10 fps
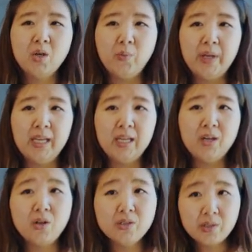We
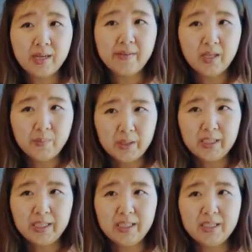also have the
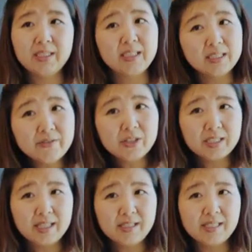ability to deliver
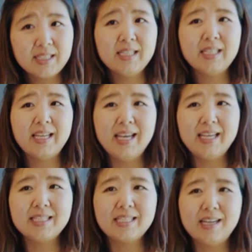cells in the
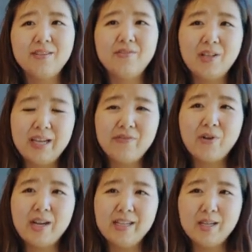case of
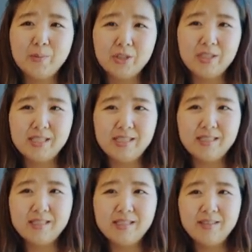life-threatening
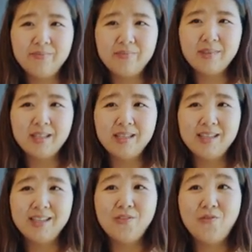emergencies.
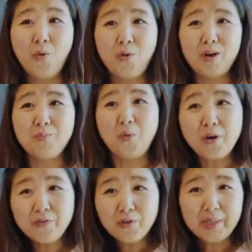For
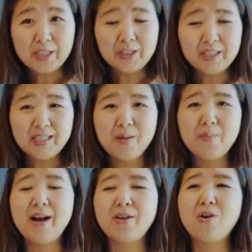more information
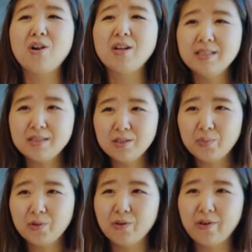about our clinical
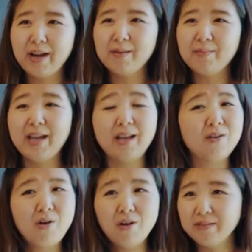program and
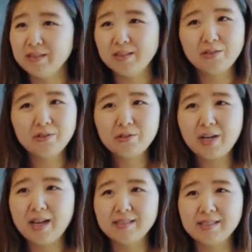all of the clinical
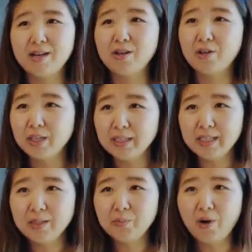trials that are
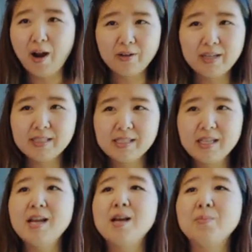currently in progress,
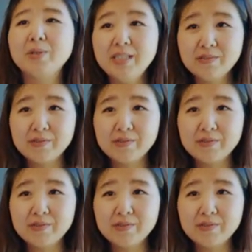please